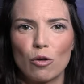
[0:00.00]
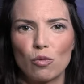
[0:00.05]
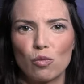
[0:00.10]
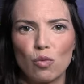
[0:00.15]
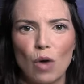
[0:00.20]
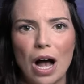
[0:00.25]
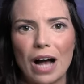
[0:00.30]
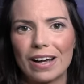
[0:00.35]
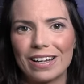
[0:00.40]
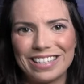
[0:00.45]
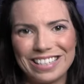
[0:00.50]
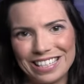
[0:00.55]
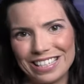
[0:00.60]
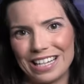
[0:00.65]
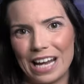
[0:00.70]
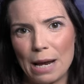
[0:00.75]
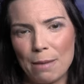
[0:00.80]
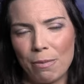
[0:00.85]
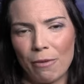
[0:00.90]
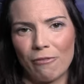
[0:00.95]

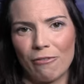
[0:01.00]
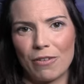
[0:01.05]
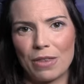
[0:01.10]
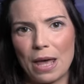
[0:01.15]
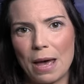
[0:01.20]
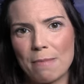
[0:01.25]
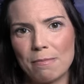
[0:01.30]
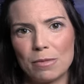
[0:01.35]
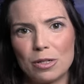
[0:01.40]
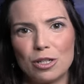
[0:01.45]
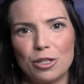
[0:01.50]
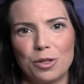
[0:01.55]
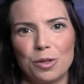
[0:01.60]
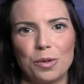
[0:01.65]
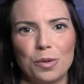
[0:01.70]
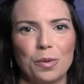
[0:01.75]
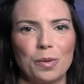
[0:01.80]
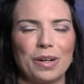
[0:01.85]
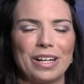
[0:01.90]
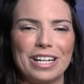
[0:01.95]
rockscape for them
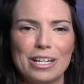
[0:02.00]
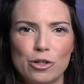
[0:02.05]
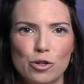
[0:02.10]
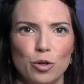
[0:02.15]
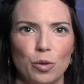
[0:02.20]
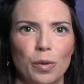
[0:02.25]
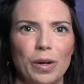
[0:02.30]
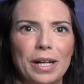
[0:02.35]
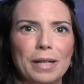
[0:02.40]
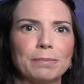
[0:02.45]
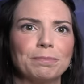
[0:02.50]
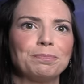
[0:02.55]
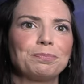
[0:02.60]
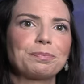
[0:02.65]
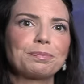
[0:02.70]
to enjoy.